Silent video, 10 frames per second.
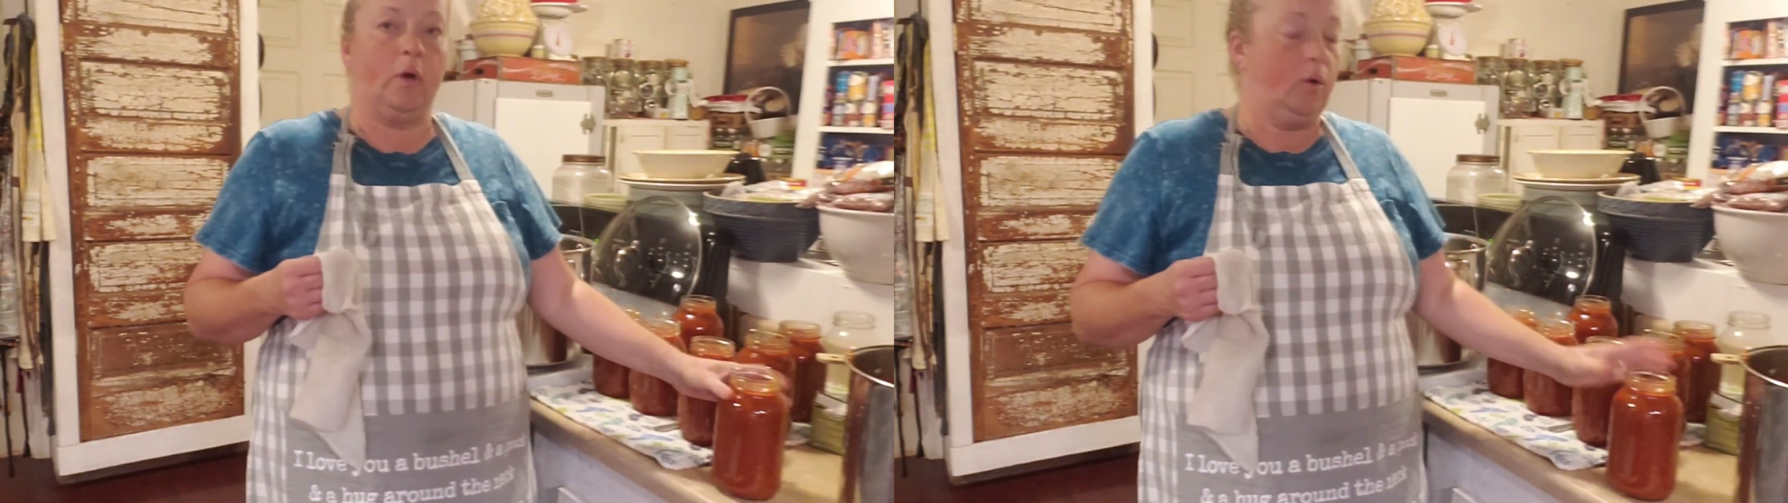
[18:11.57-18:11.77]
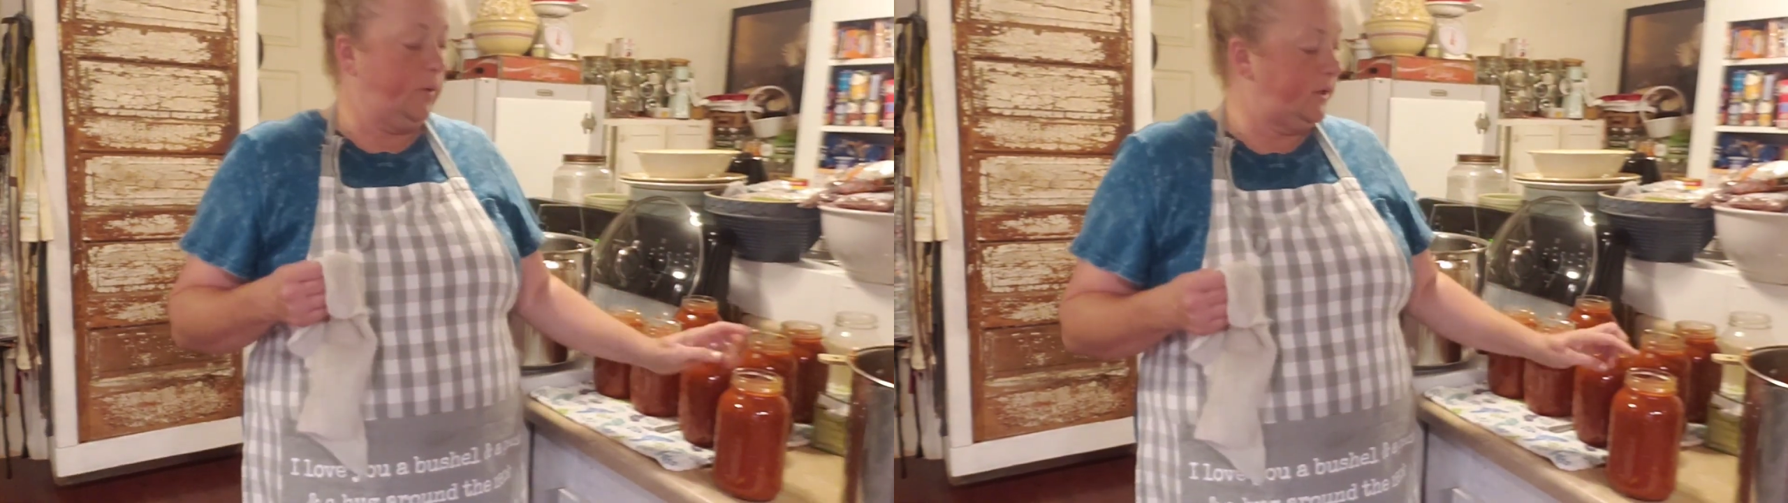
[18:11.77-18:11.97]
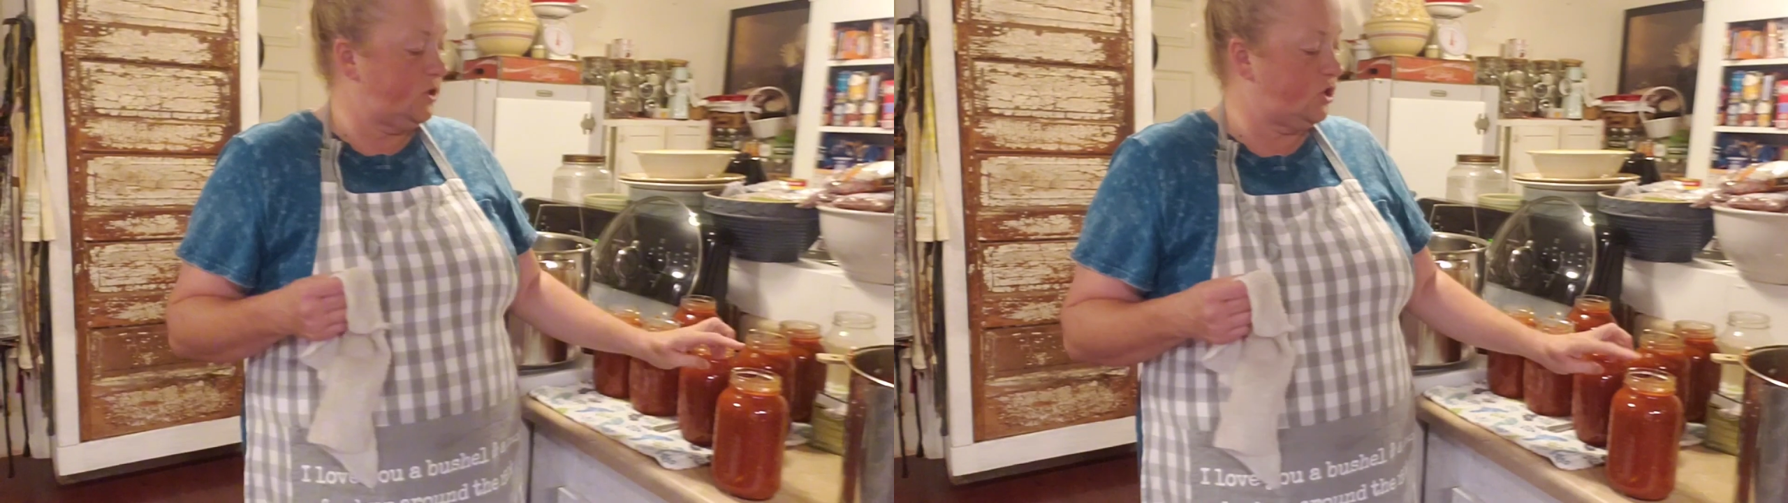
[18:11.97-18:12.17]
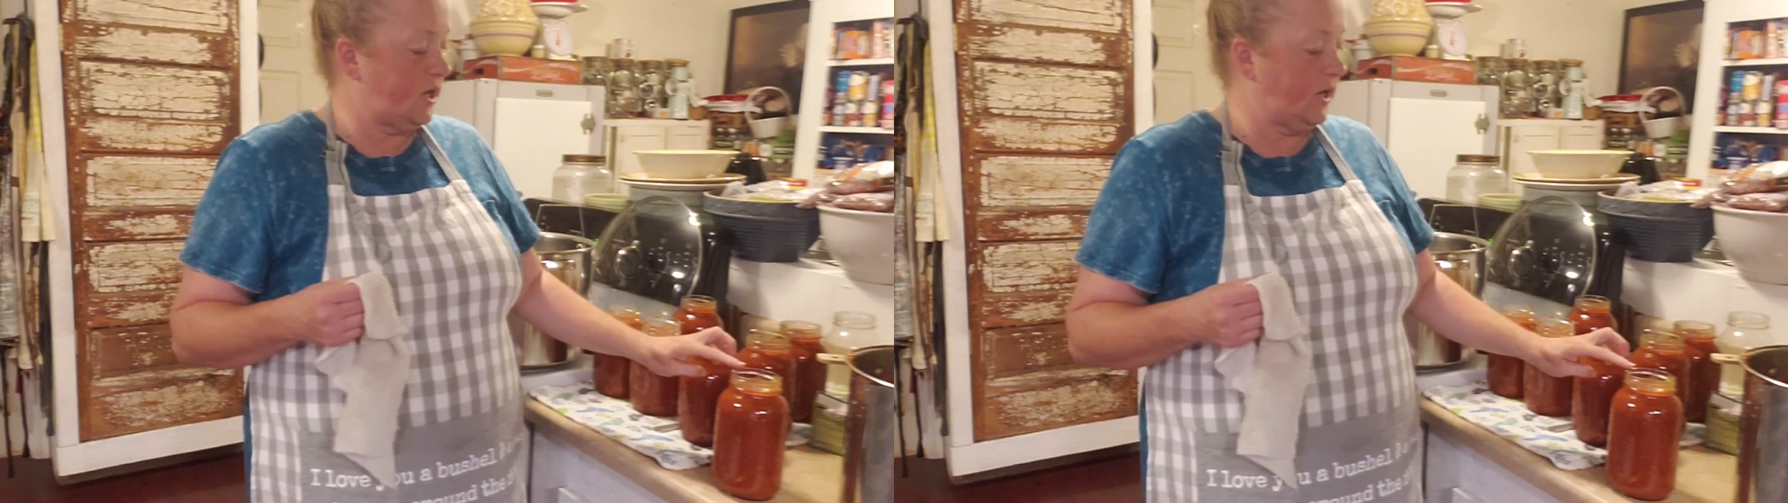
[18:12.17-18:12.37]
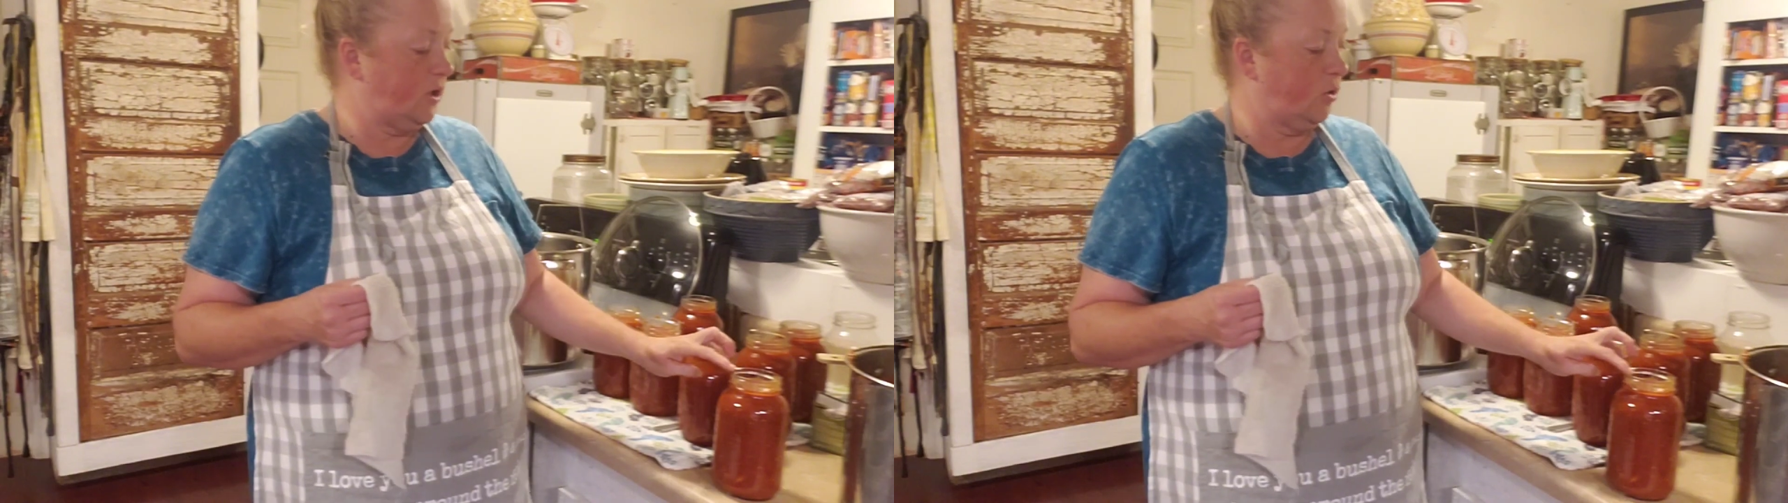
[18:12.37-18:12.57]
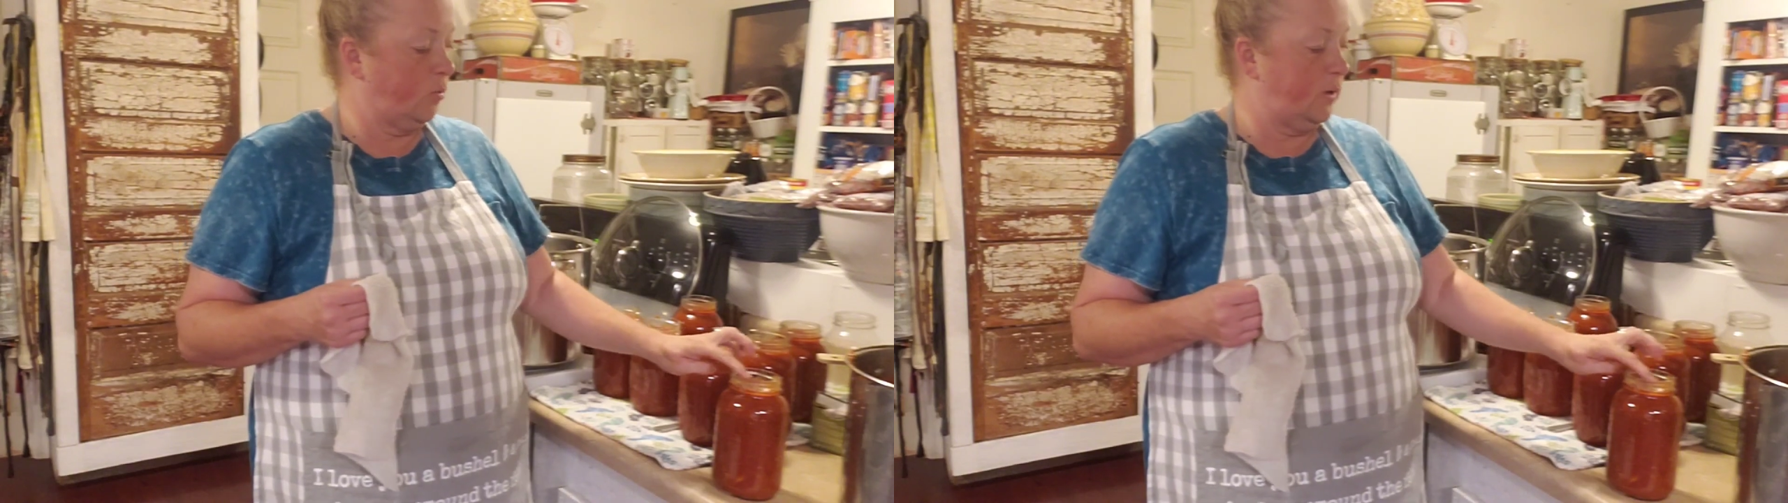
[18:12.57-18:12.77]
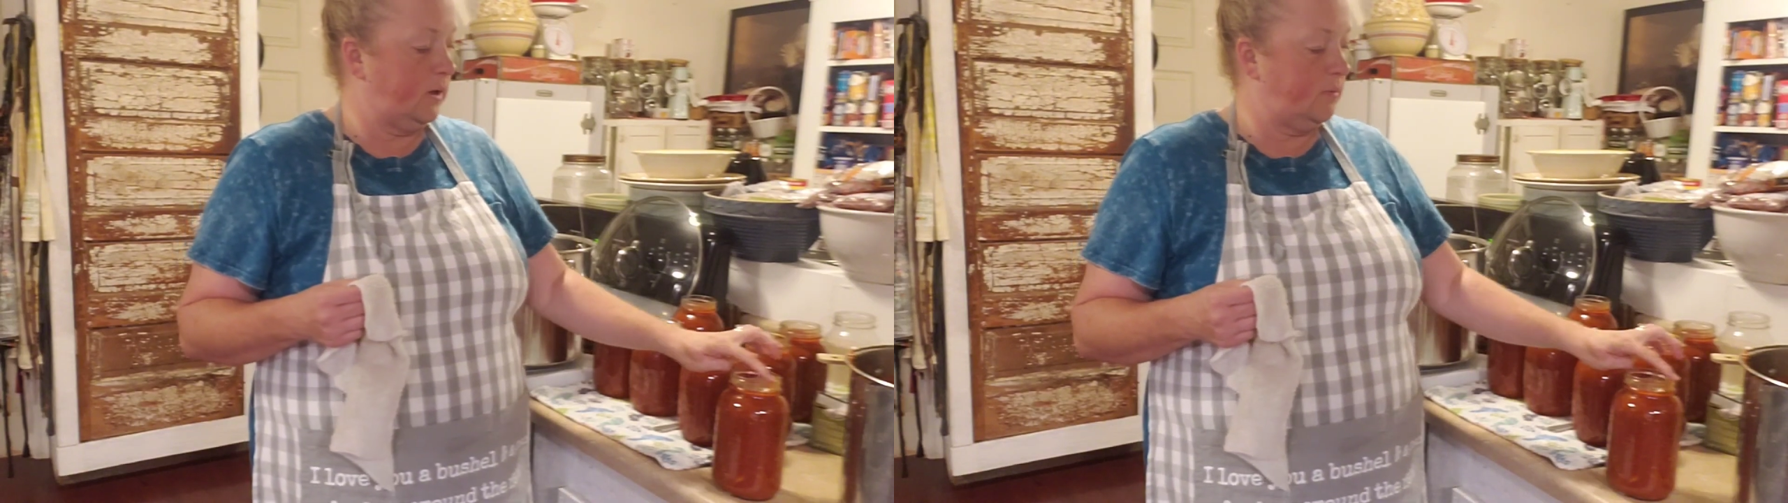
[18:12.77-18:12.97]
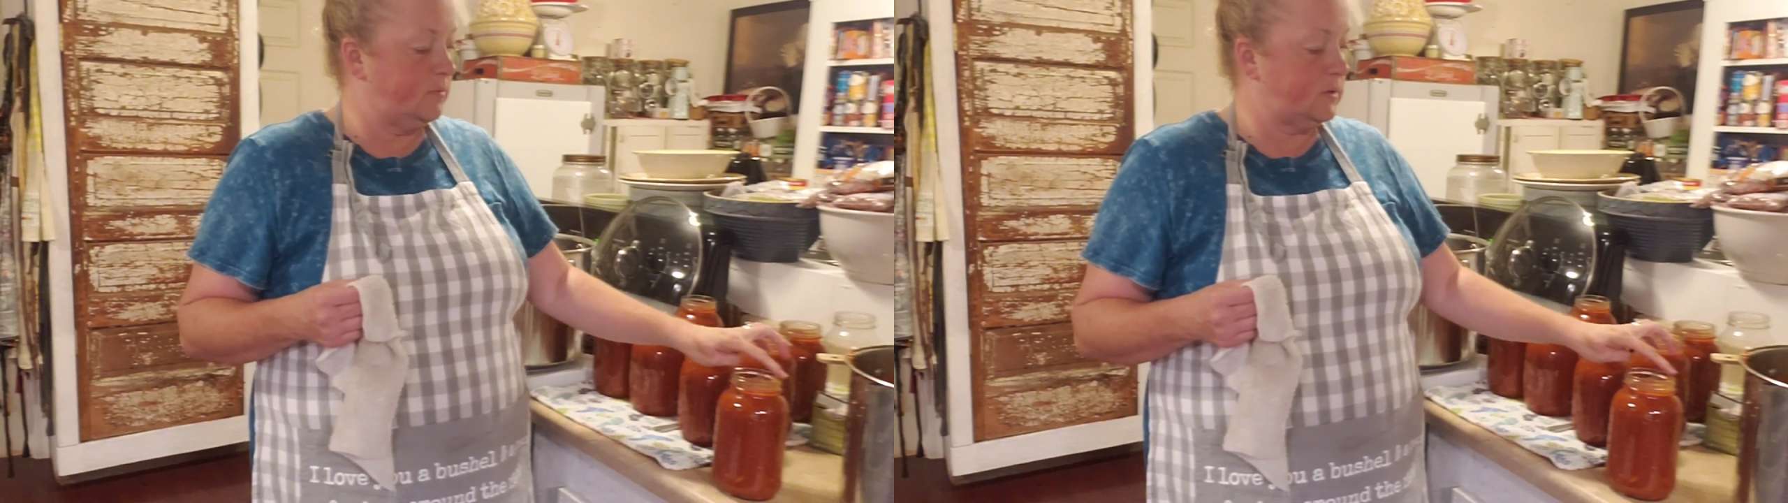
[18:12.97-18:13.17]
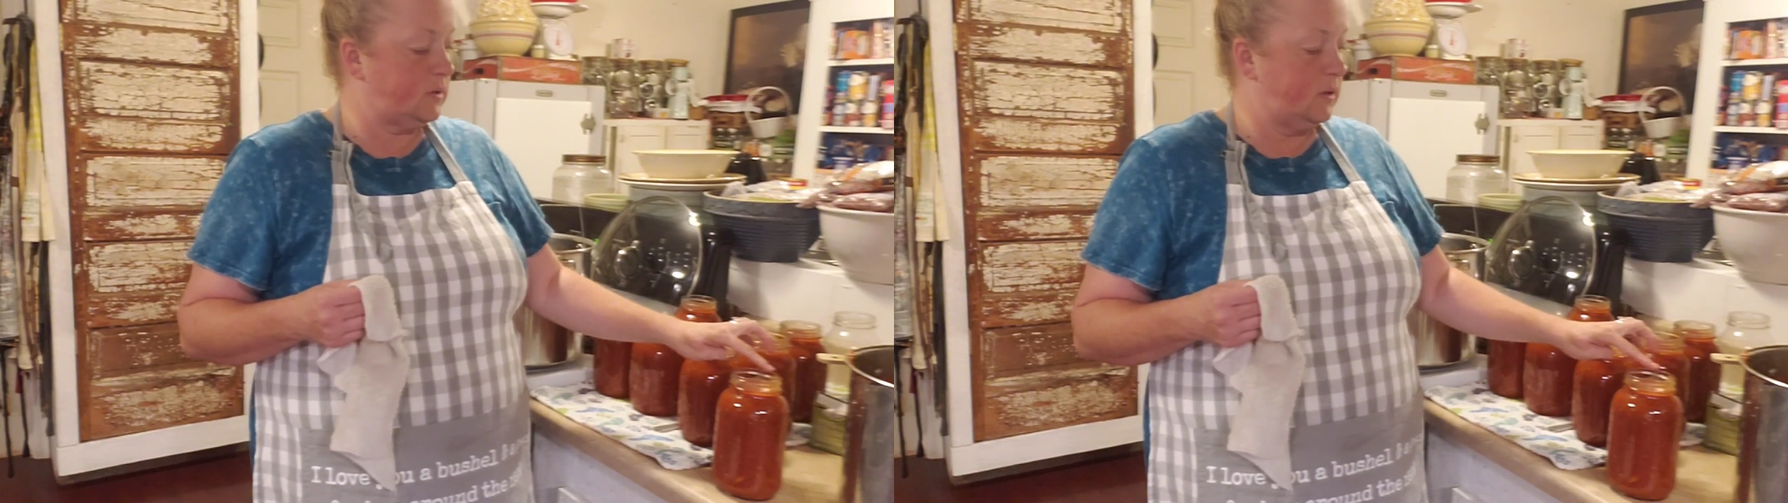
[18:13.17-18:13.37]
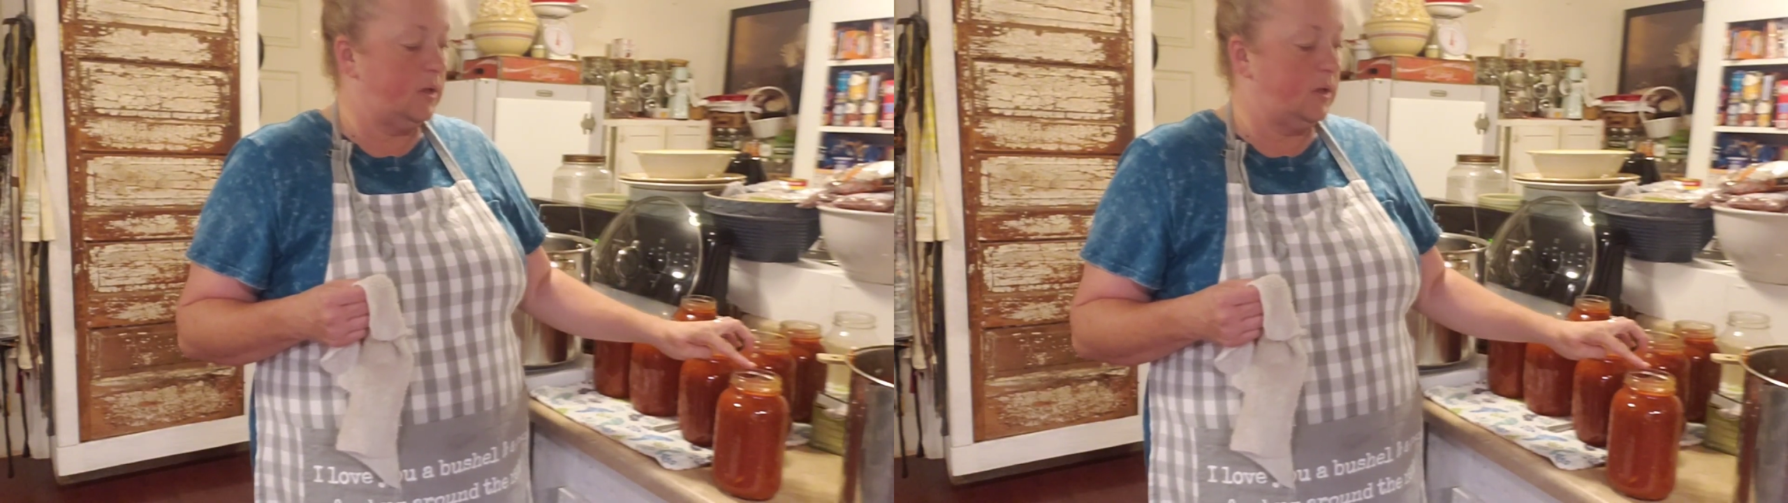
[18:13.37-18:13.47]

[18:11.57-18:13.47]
always check your rims,